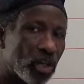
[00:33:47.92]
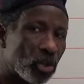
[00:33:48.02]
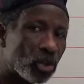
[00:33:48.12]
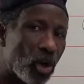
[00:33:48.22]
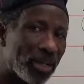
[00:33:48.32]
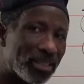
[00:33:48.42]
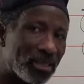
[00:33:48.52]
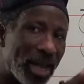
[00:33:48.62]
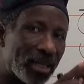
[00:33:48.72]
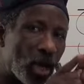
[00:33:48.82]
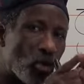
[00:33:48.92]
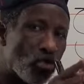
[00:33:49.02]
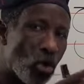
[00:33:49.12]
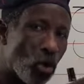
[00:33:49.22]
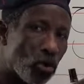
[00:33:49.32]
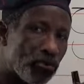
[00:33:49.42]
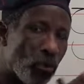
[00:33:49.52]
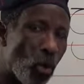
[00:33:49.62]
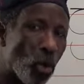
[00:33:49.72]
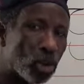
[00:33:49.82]
Your tongue is slightly rolled
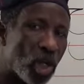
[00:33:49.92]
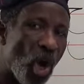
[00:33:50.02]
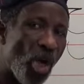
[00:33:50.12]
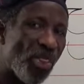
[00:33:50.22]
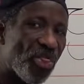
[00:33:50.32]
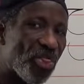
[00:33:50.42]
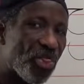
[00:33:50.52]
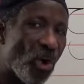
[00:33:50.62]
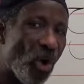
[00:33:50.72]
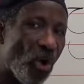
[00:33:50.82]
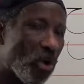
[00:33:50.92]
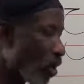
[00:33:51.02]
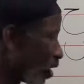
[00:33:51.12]
forward. Tho.